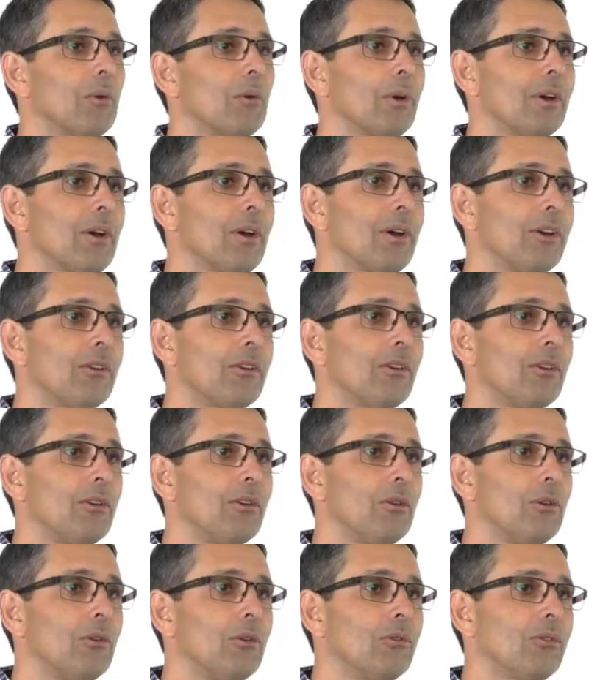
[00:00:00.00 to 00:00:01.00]
we're going to
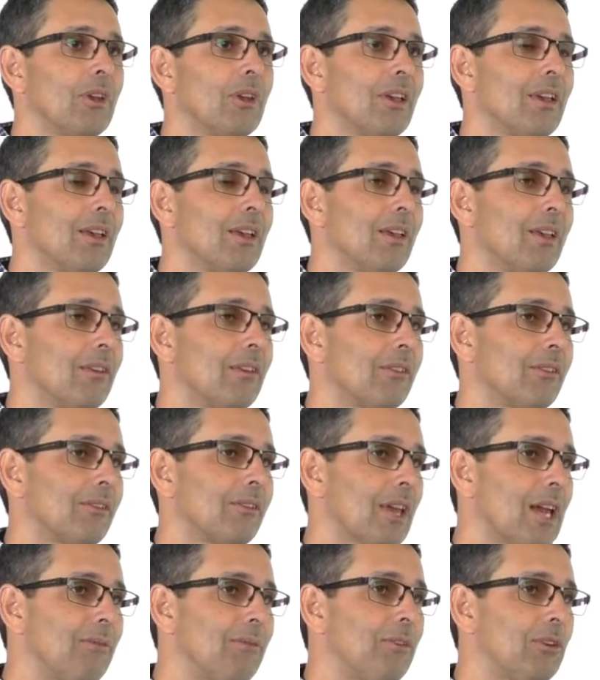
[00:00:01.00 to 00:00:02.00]
use
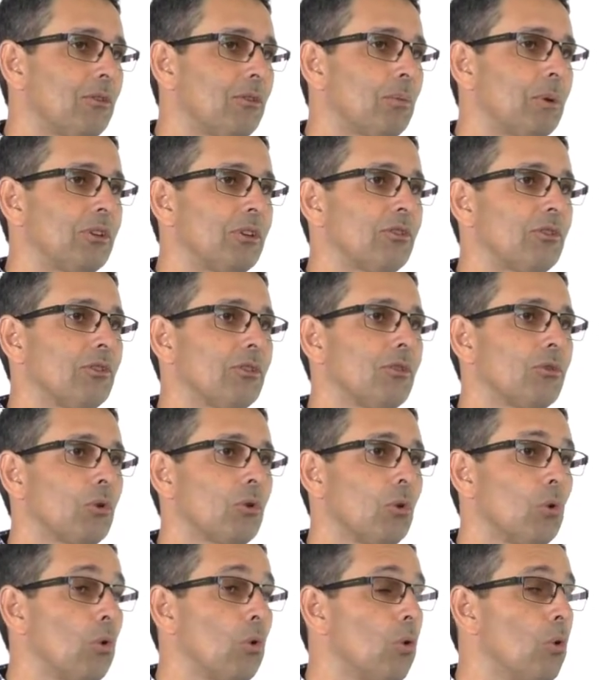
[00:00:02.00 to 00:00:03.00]
safety switches
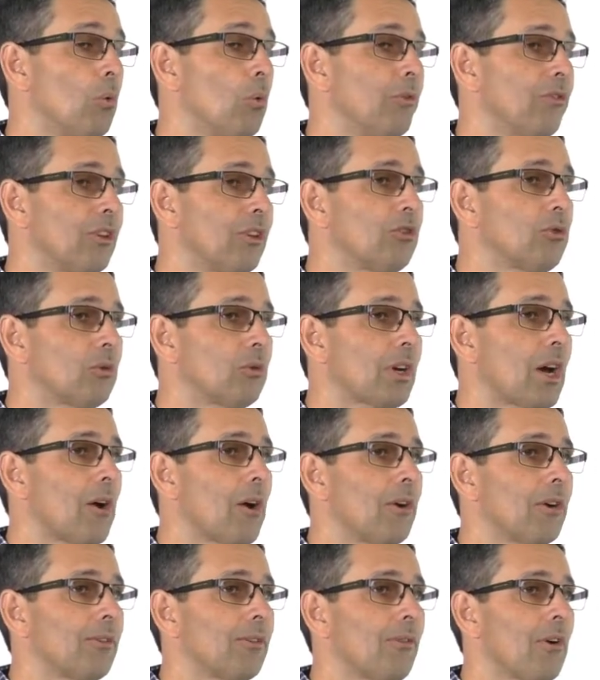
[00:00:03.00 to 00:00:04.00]
or residual
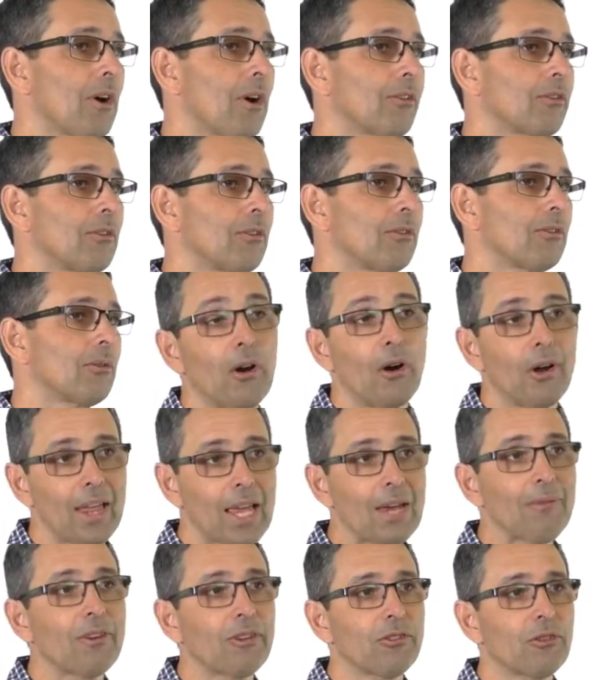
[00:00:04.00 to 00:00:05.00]
current devices on
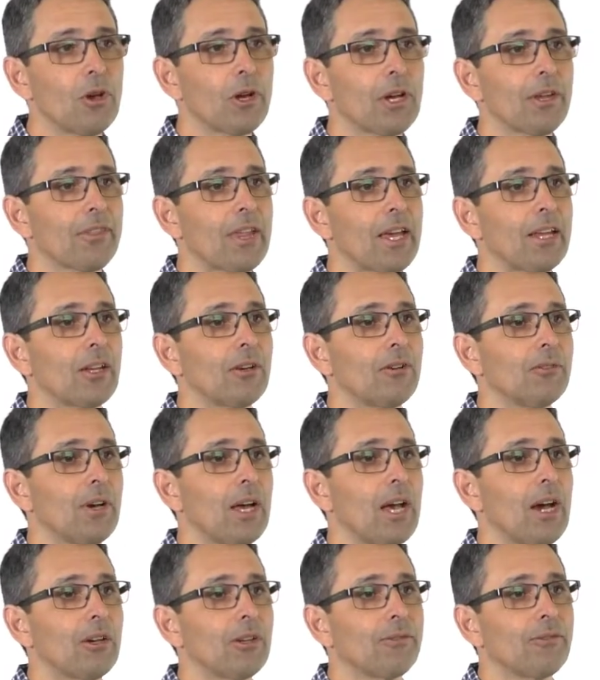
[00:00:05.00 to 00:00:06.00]
every circuit that
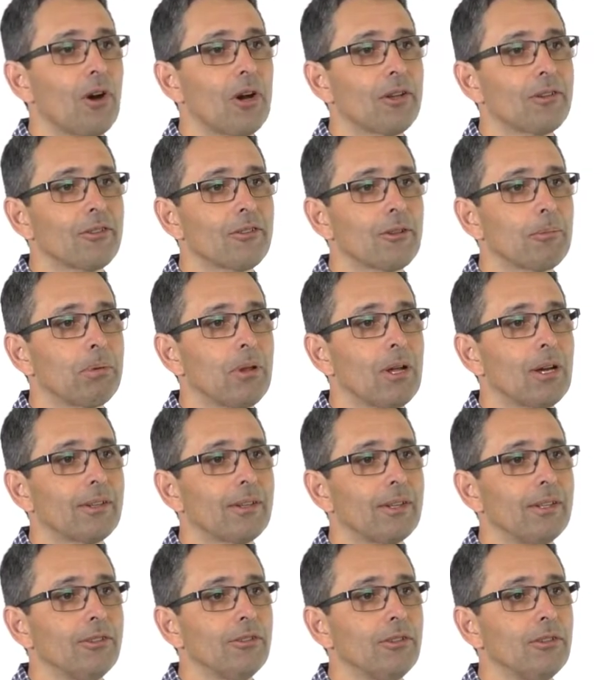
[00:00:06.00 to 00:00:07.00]
our devices are plugged
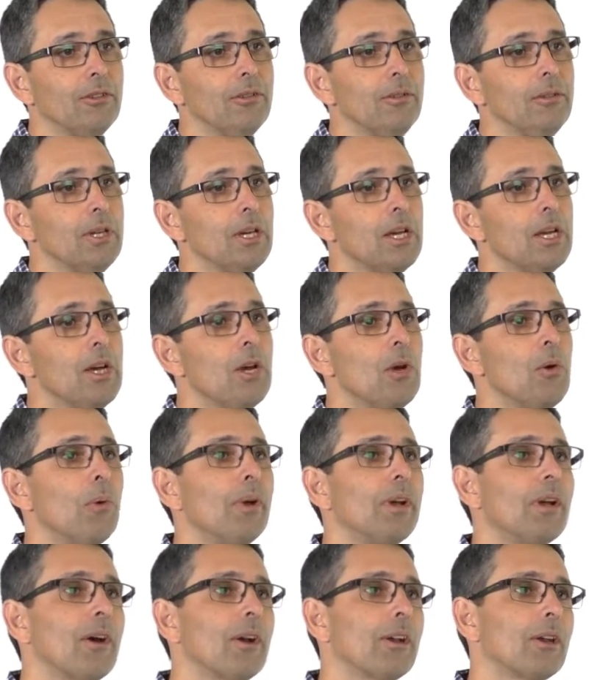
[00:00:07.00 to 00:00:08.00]
into. We're
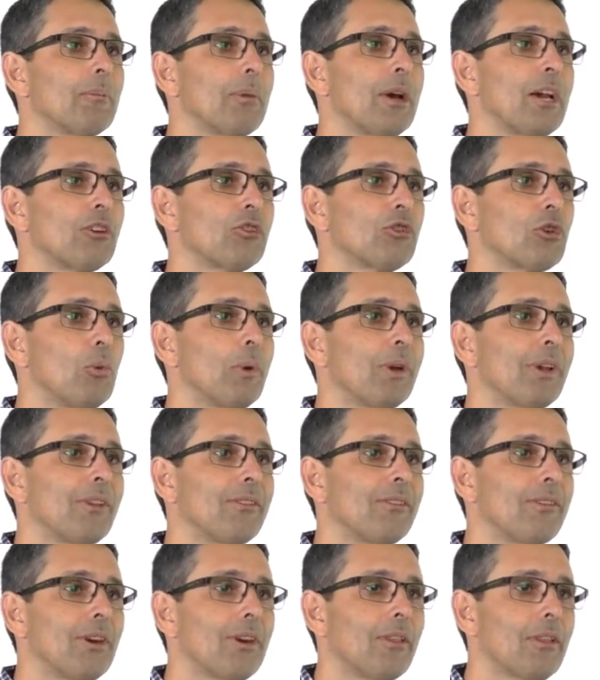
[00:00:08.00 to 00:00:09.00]
going to make sure we
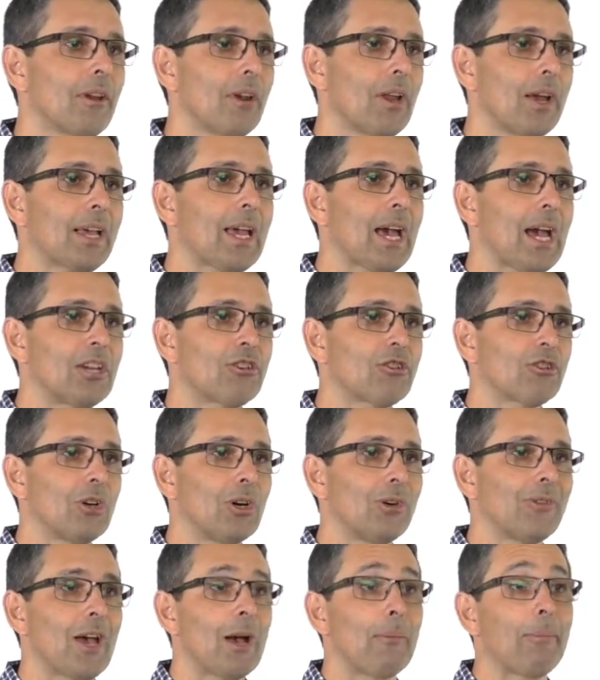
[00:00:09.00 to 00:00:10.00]
consider the location
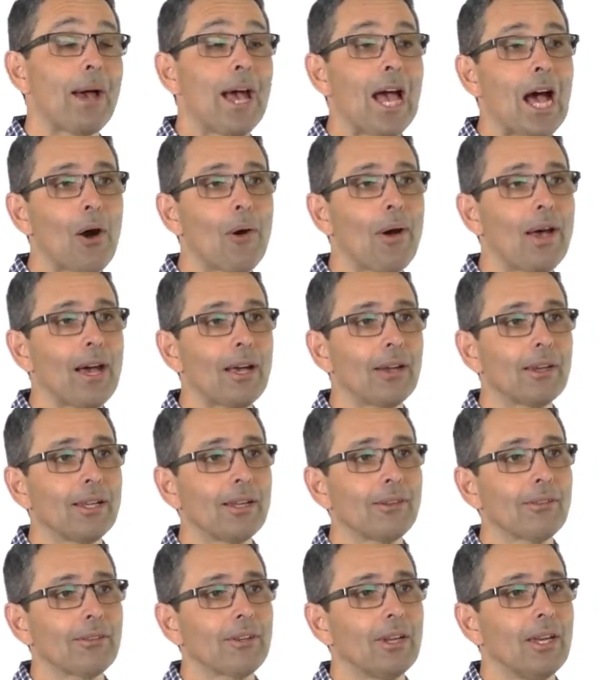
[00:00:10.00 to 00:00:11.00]
of our power
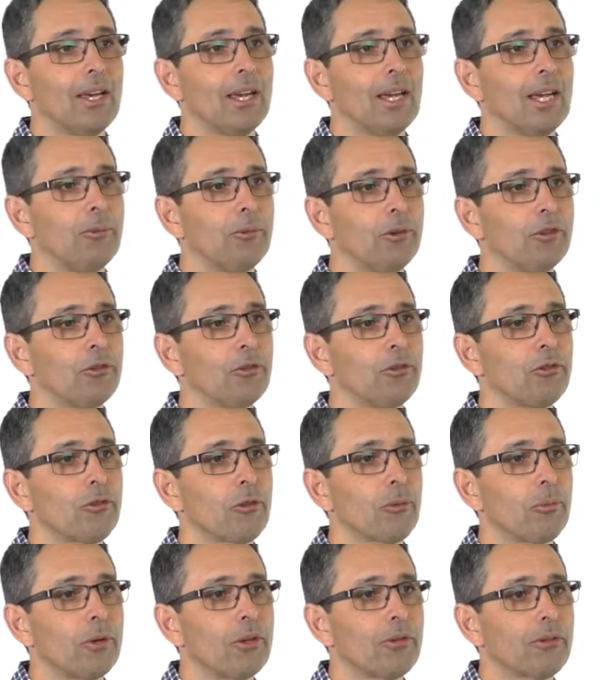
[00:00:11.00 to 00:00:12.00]
outlets and reduce the
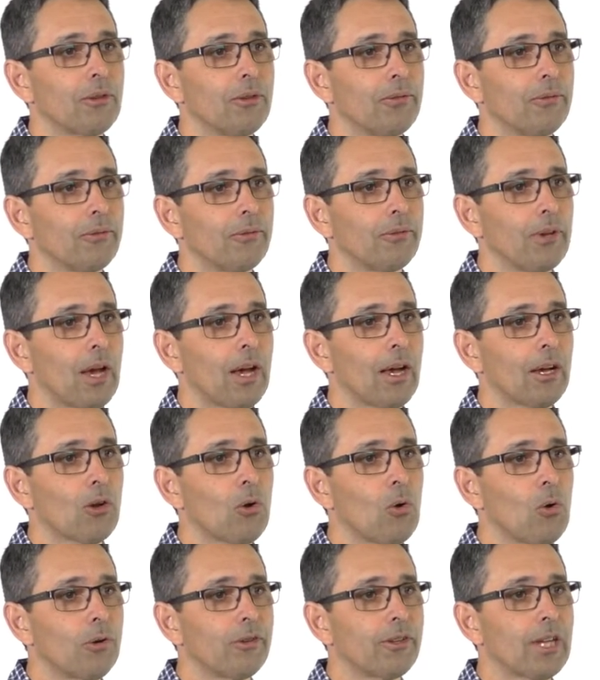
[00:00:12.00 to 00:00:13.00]
risk of
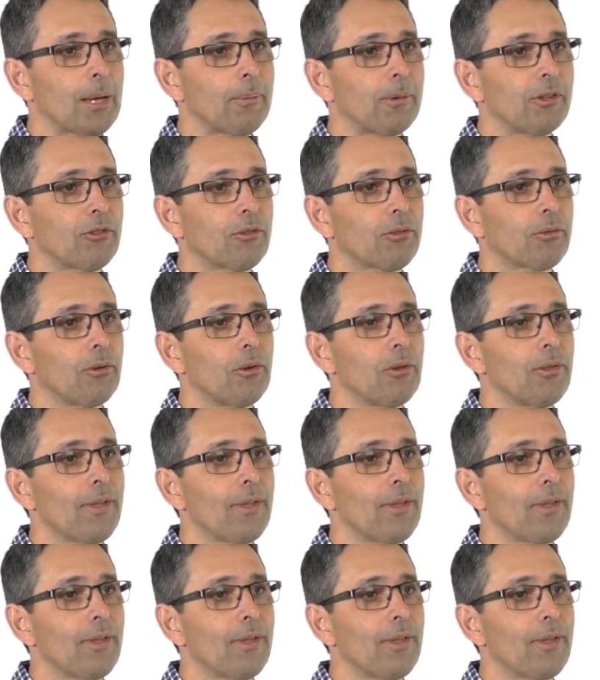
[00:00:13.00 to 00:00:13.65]
cord damage through